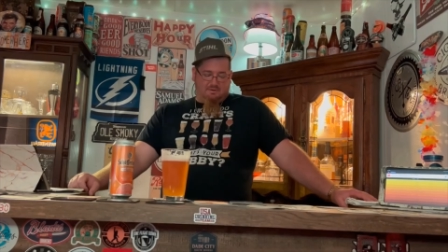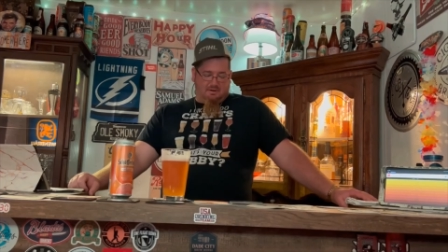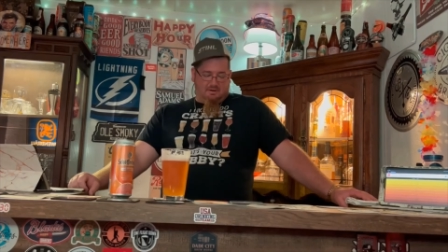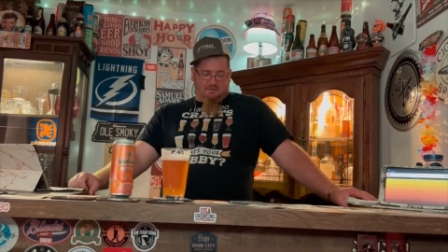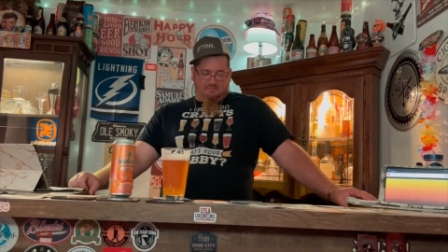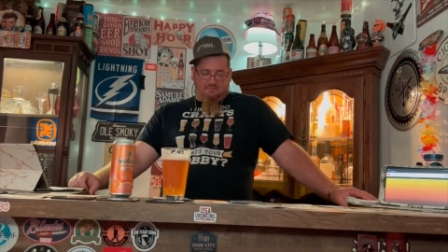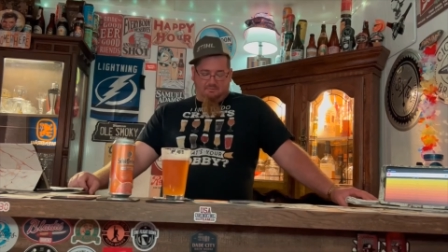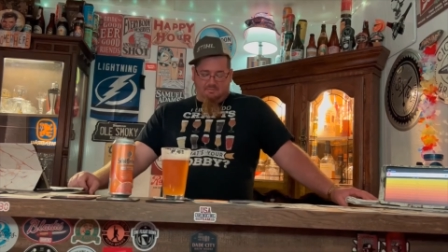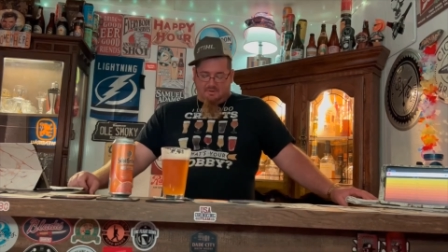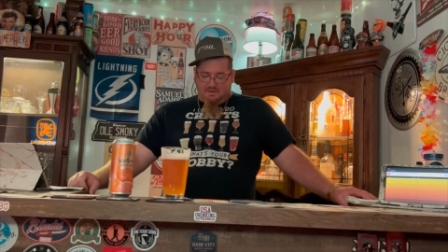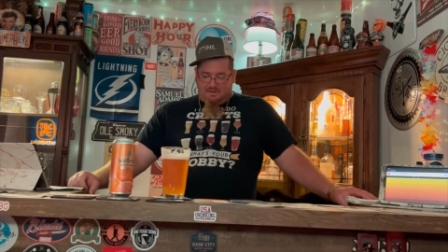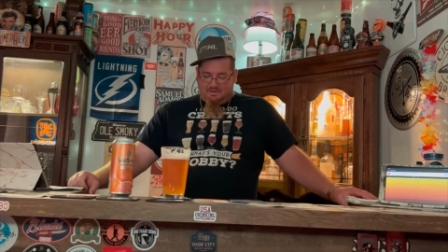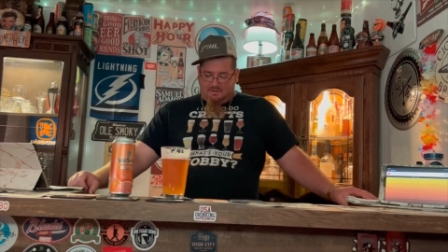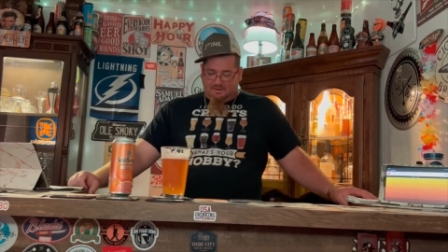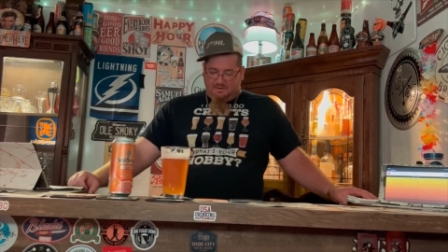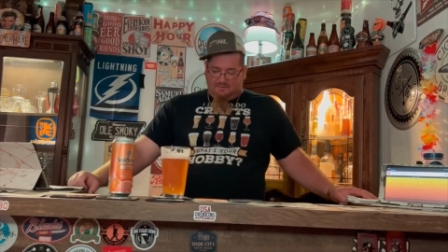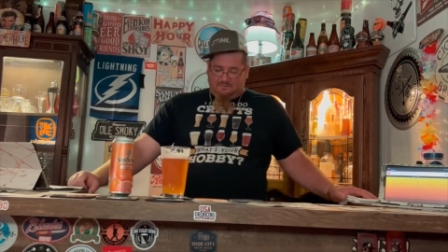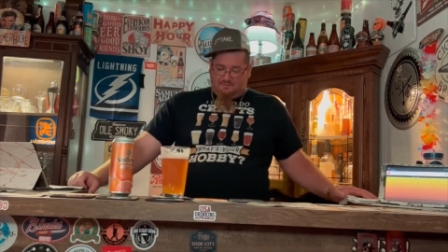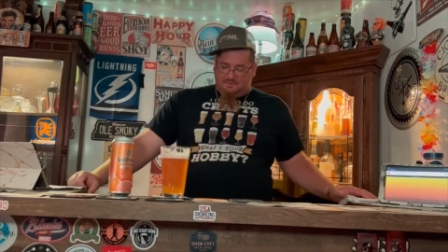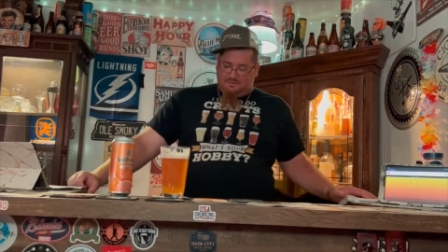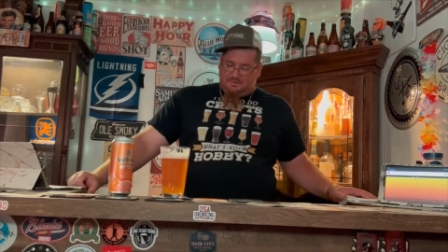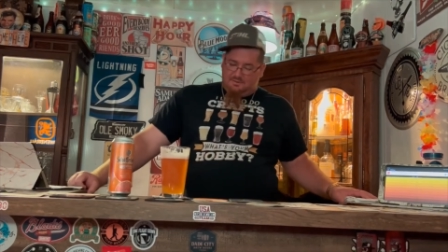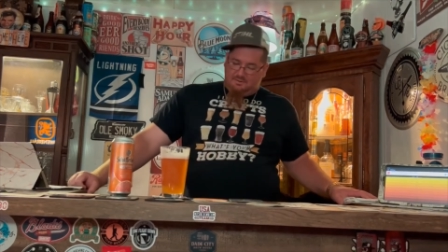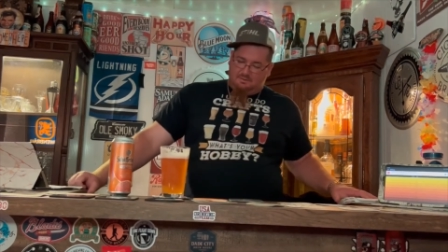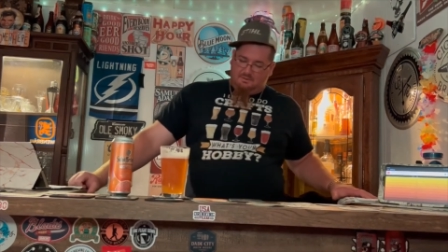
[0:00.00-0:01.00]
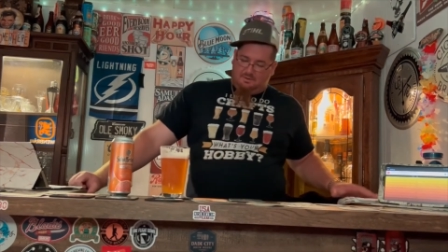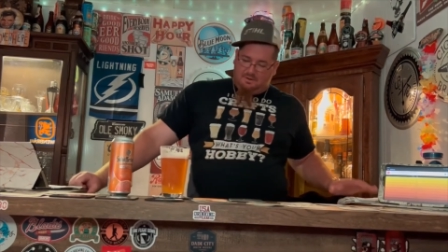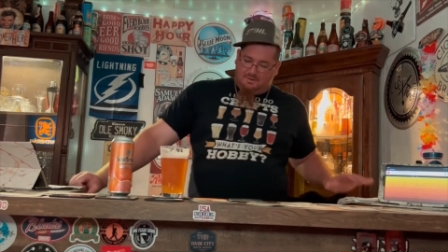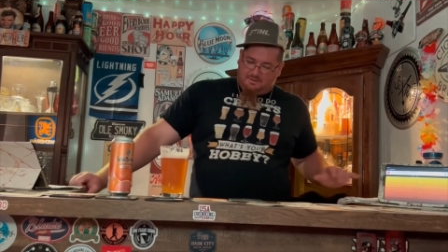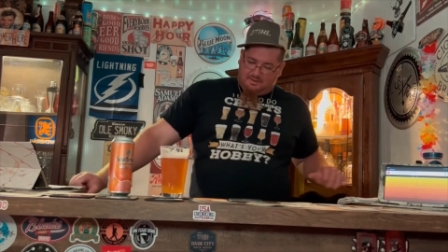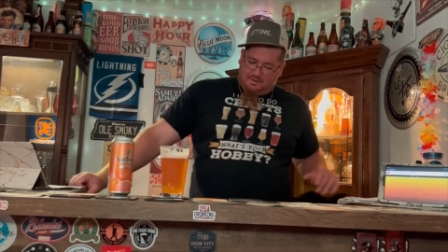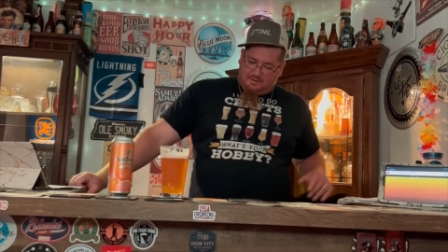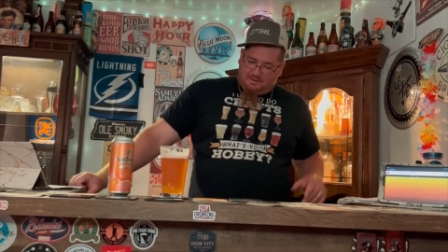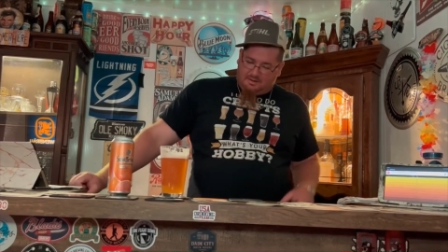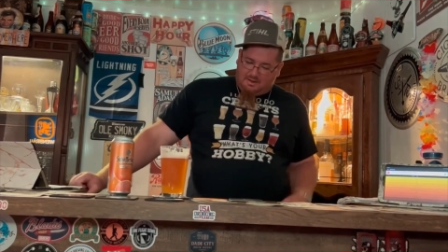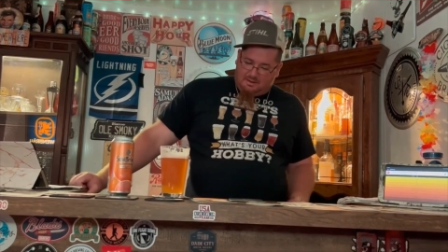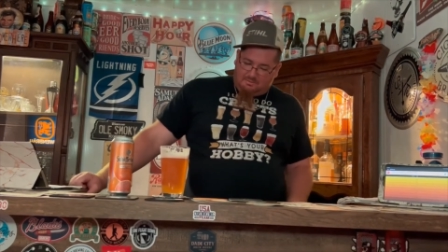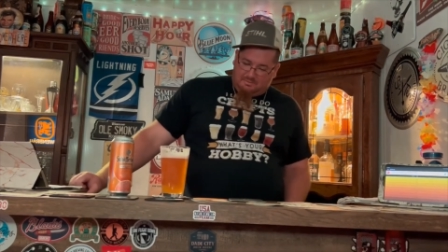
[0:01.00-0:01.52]
Taco Bell even too. I
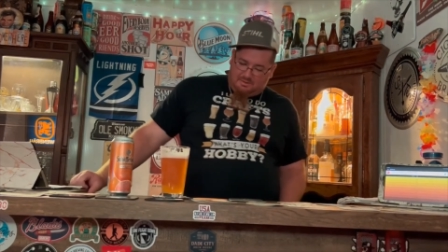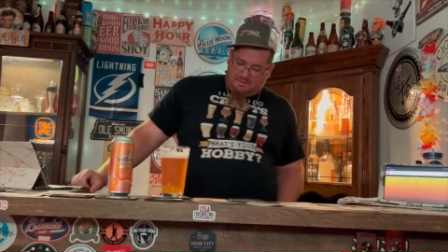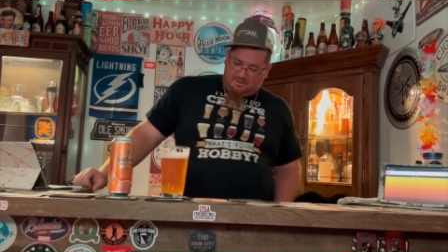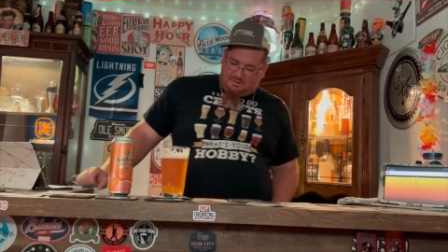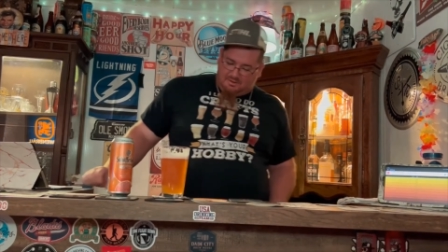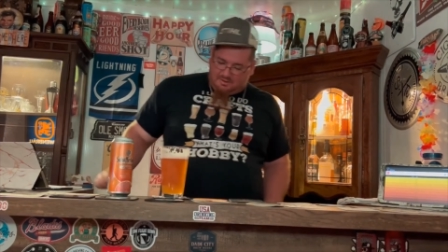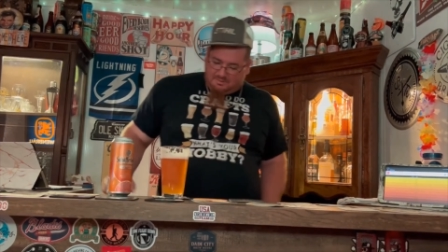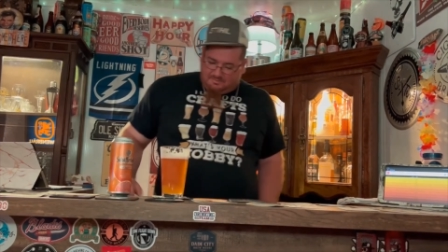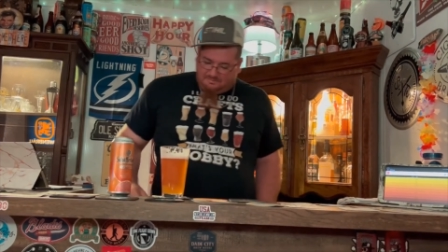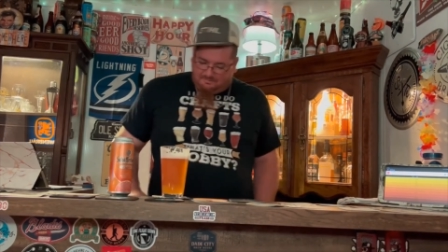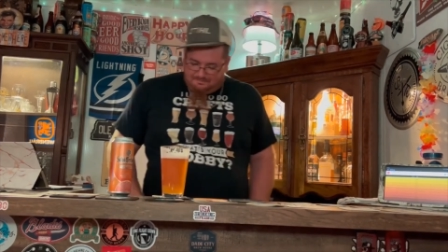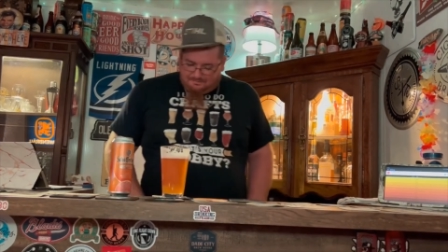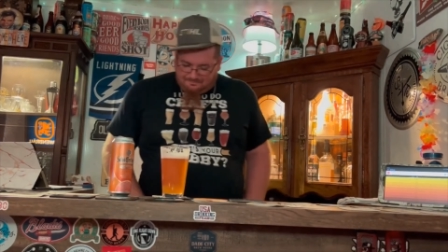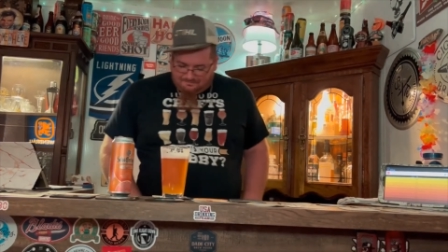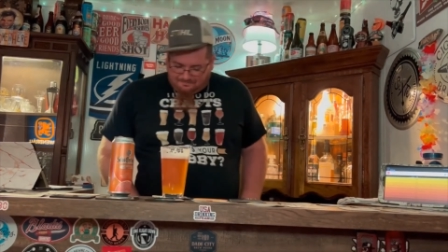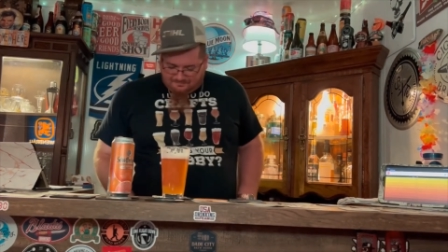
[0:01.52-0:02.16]
think that'd be good.